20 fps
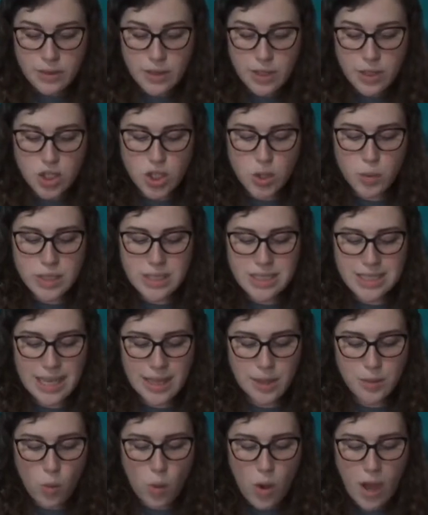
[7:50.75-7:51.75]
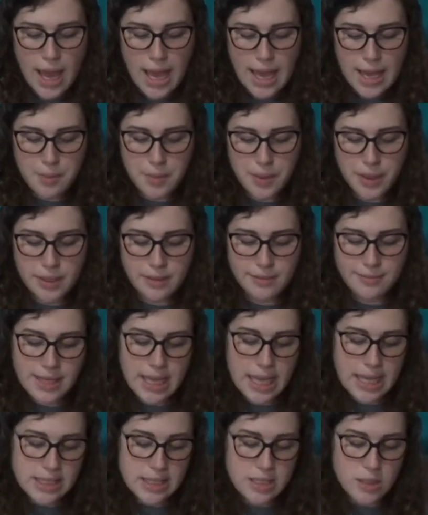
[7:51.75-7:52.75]
She wouldn't tell him why, but
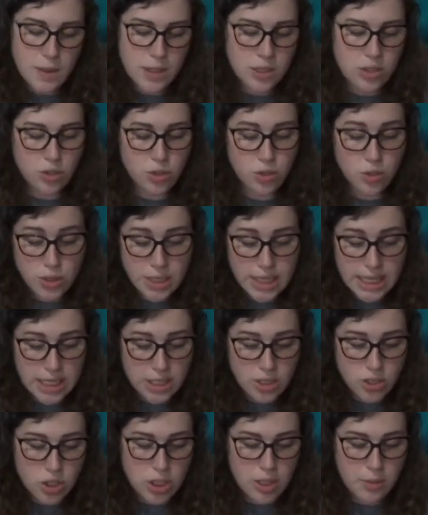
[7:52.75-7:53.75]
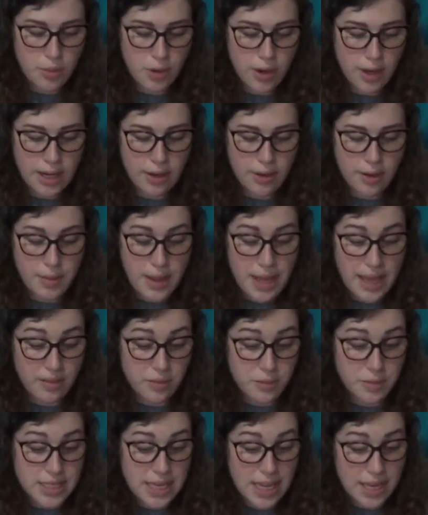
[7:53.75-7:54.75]
as a special treat, she brought out a bag of
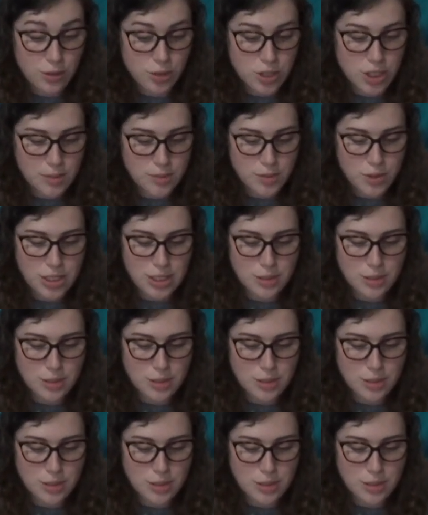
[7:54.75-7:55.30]
potato chips